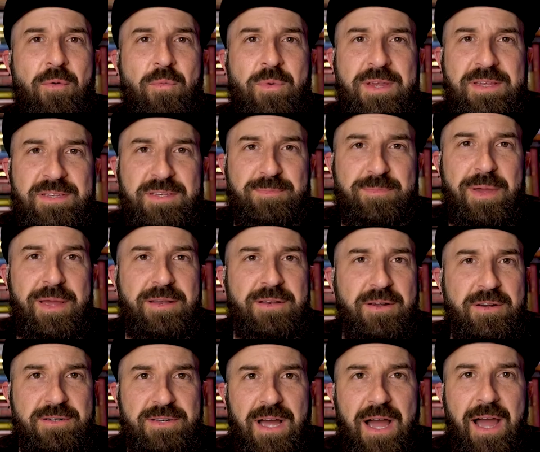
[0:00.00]
we spend
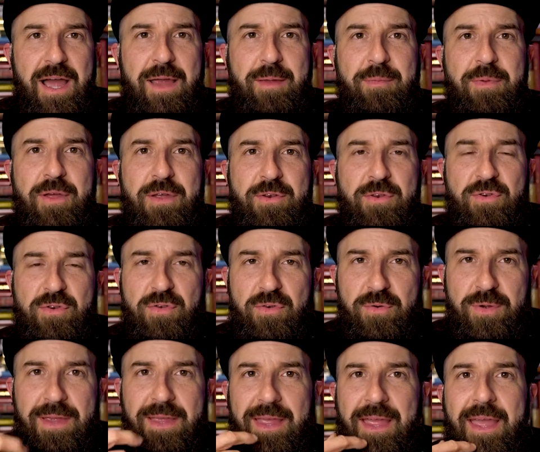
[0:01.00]
our time
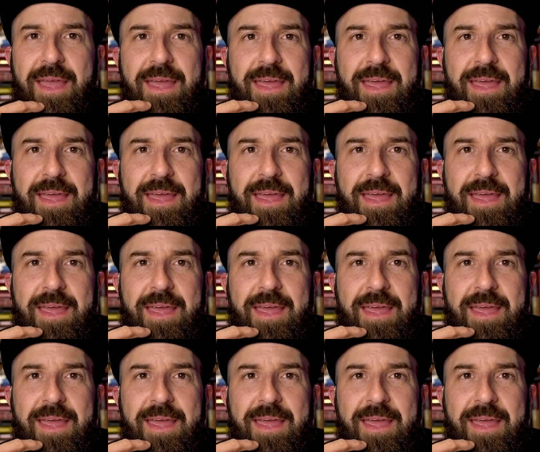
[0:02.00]
doing